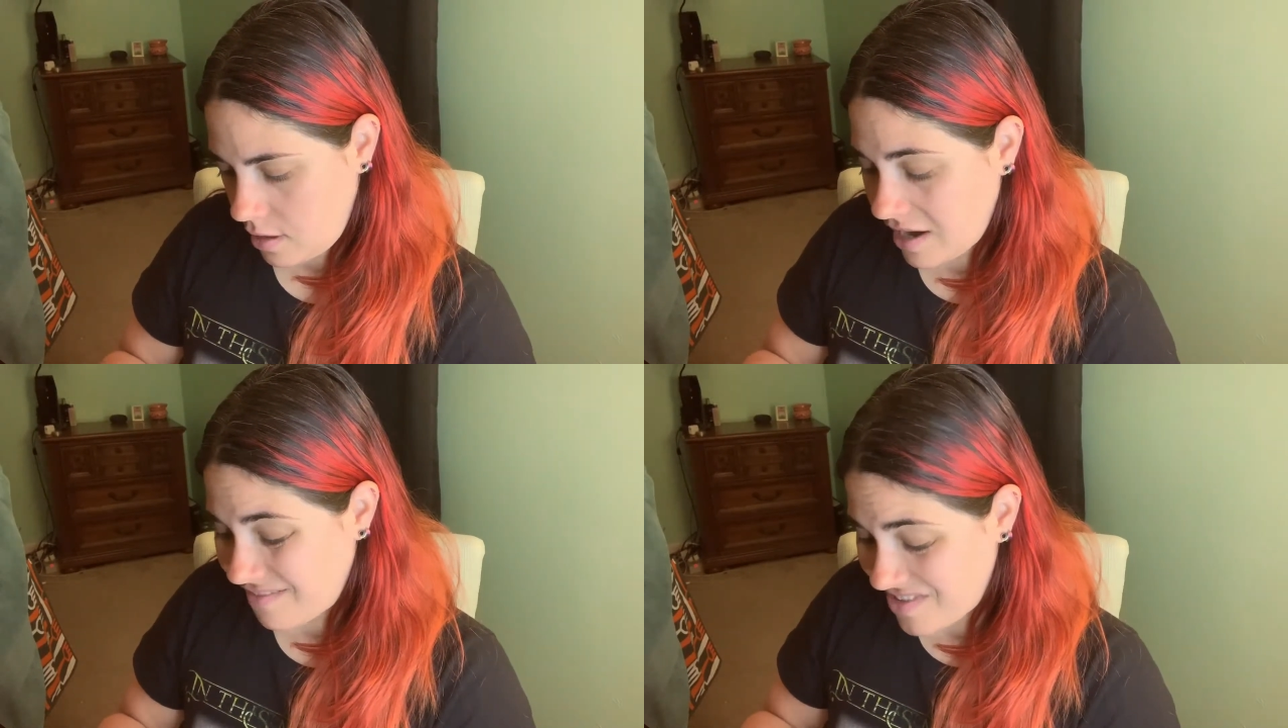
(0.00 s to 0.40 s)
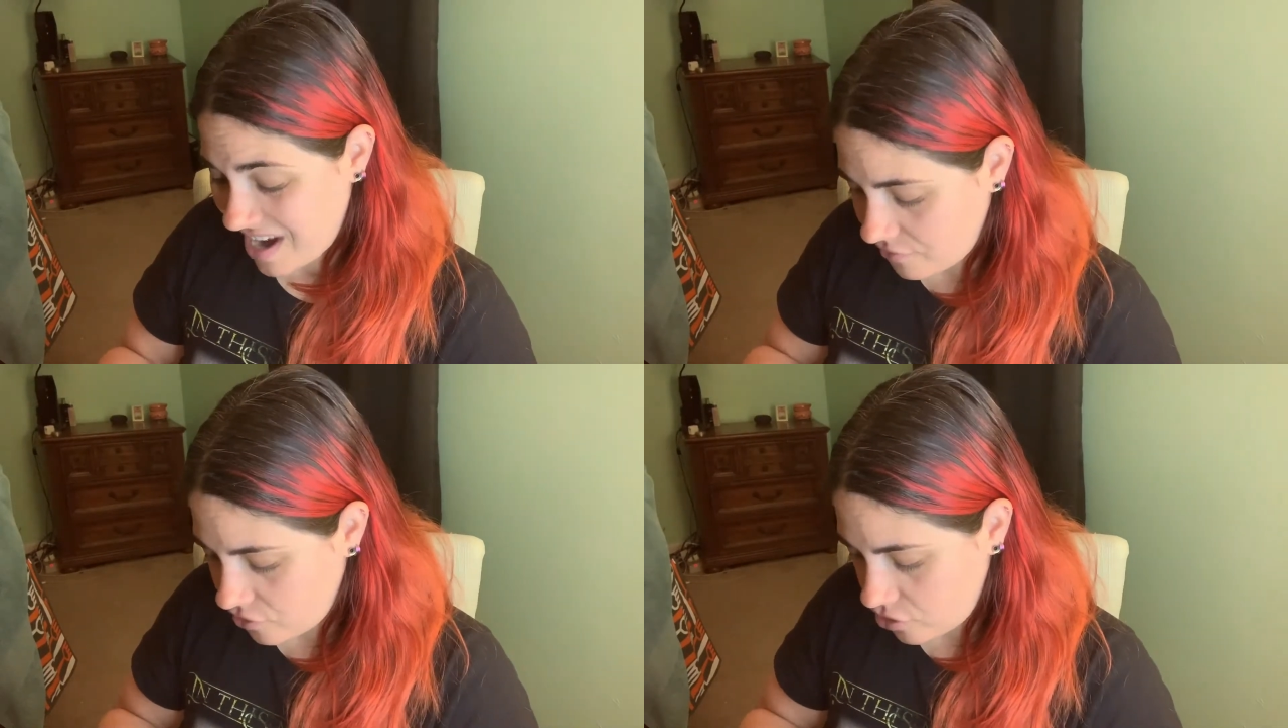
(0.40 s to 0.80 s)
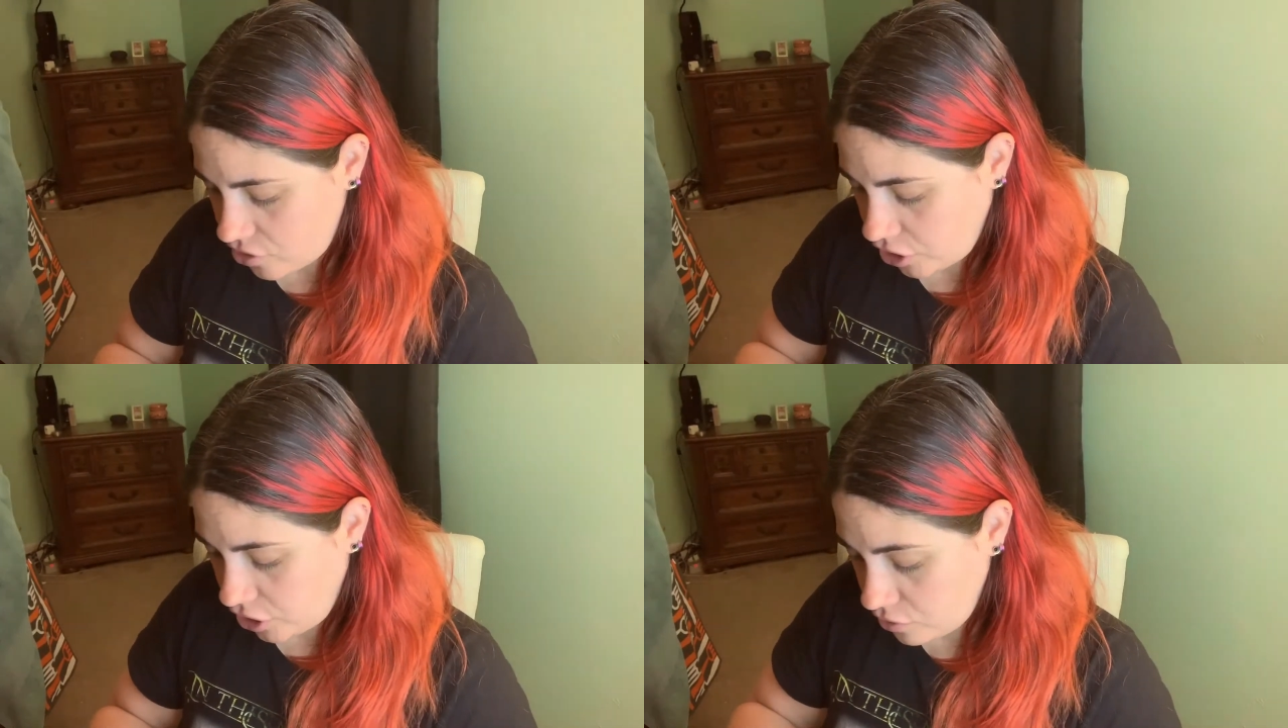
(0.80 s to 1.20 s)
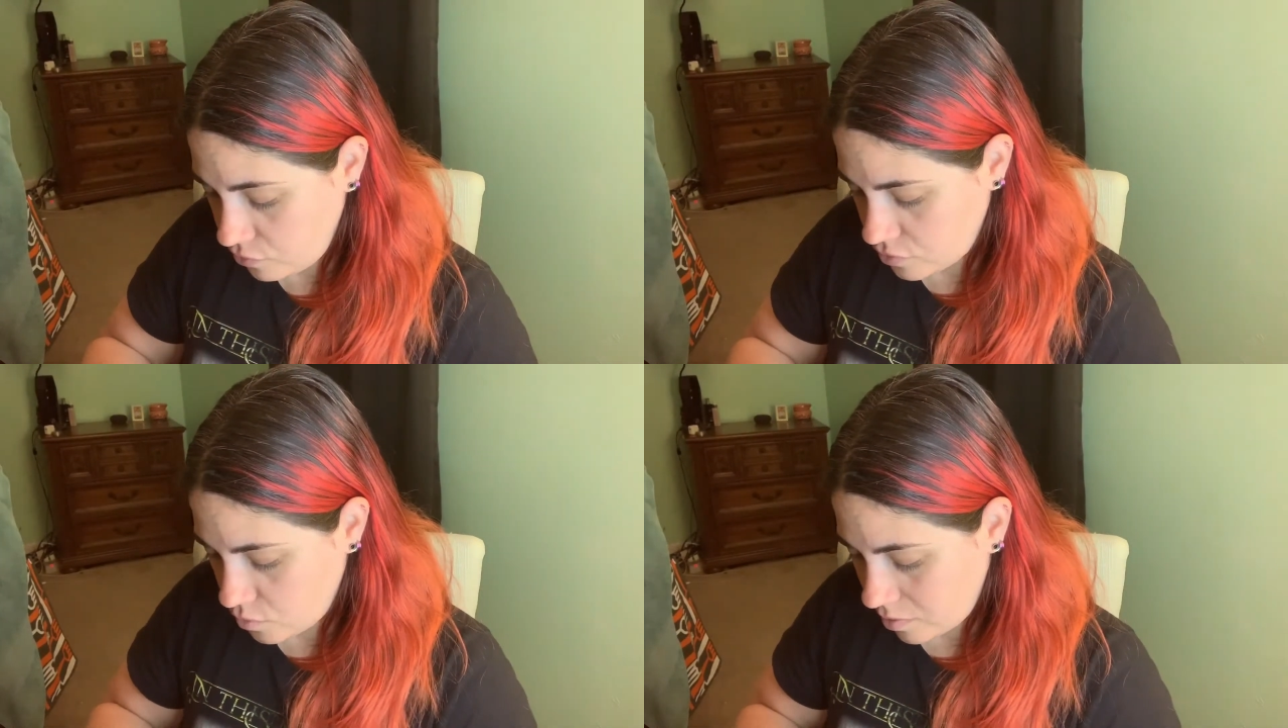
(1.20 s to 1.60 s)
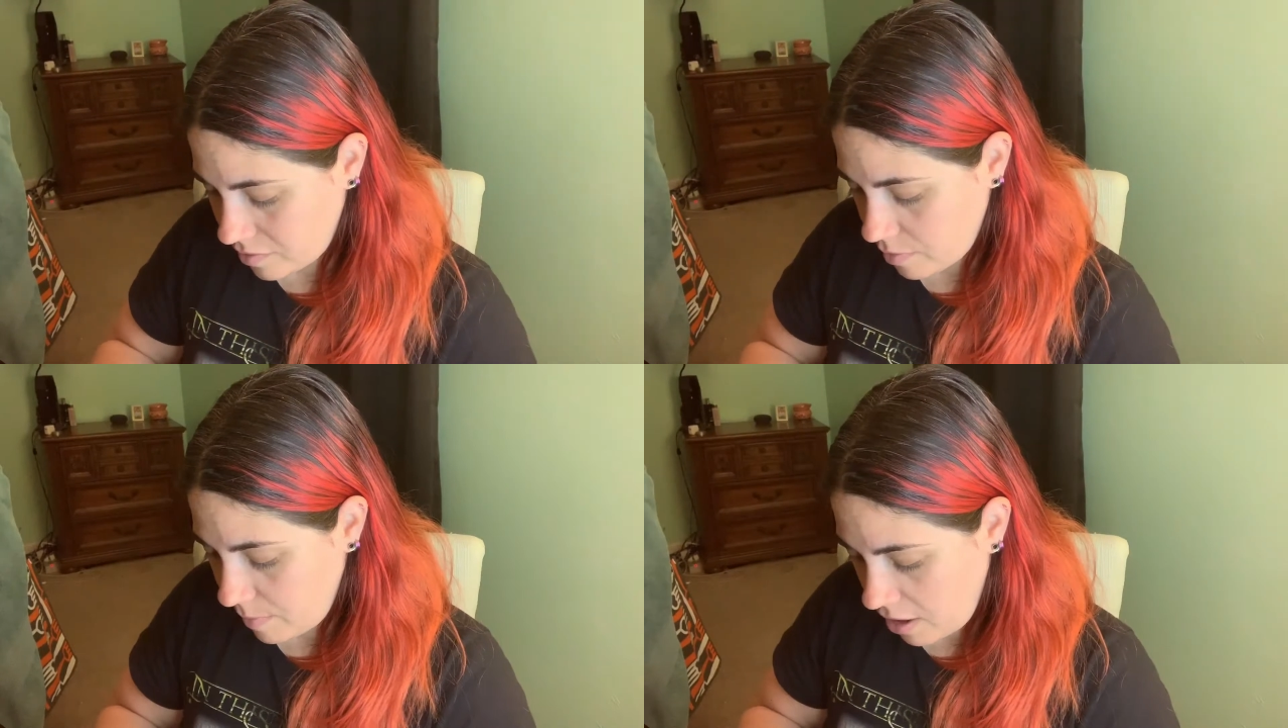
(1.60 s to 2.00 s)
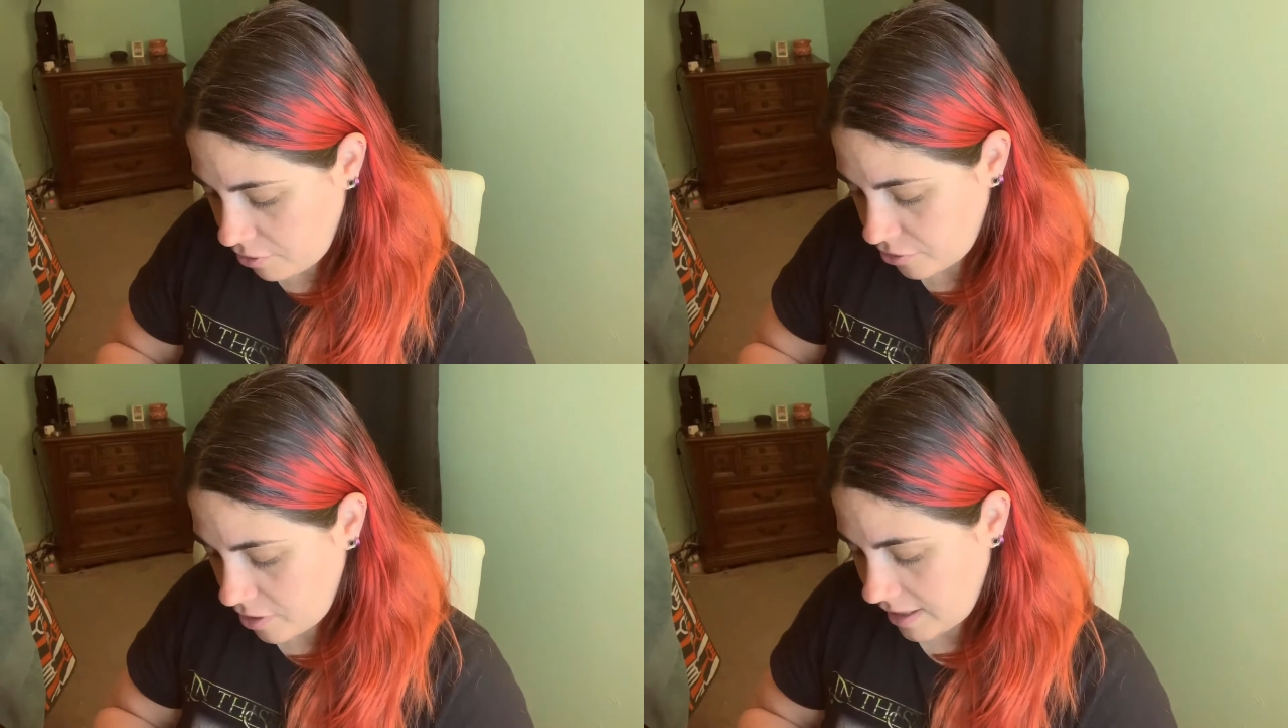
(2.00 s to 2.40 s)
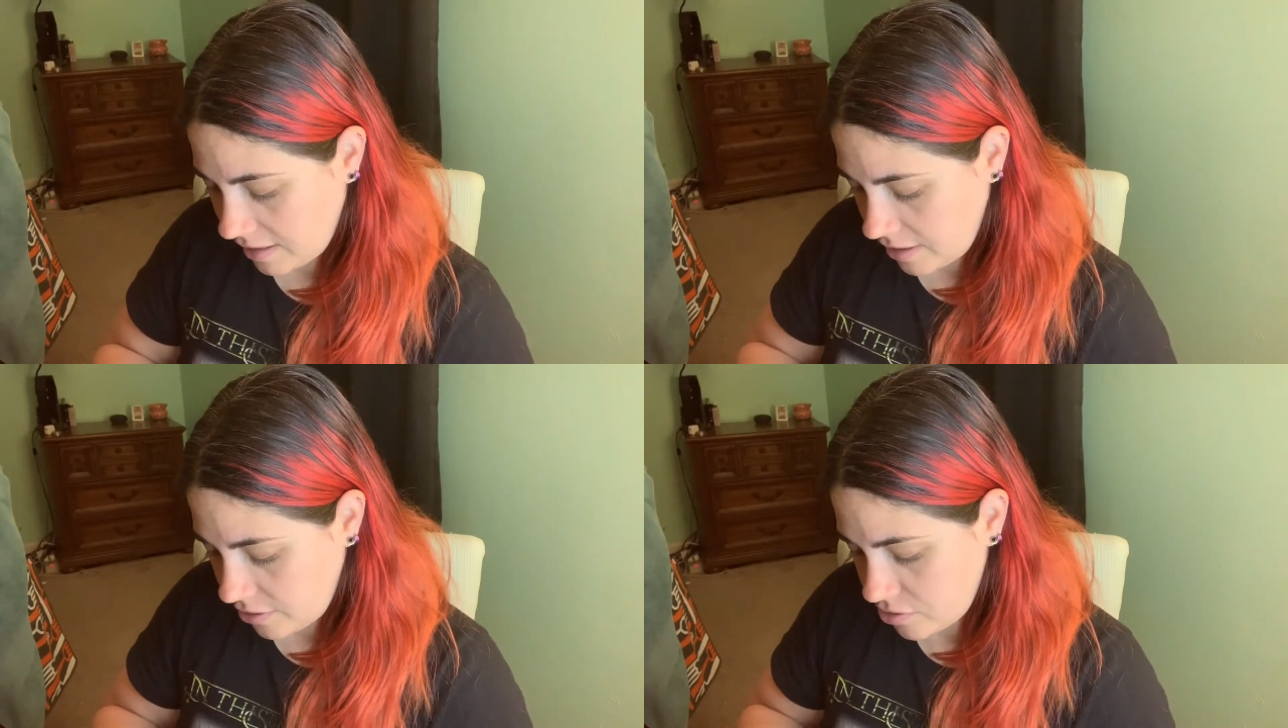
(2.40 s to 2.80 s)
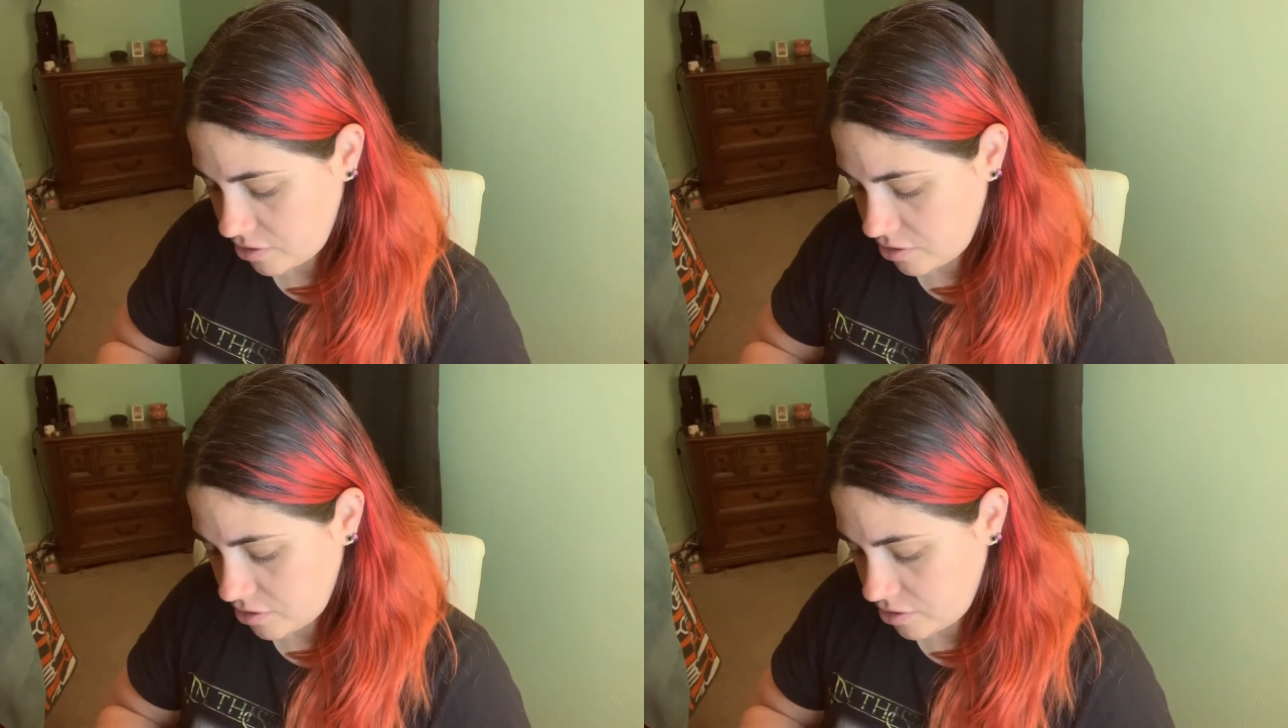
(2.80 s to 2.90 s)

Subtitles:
never used one of the powder highlighters,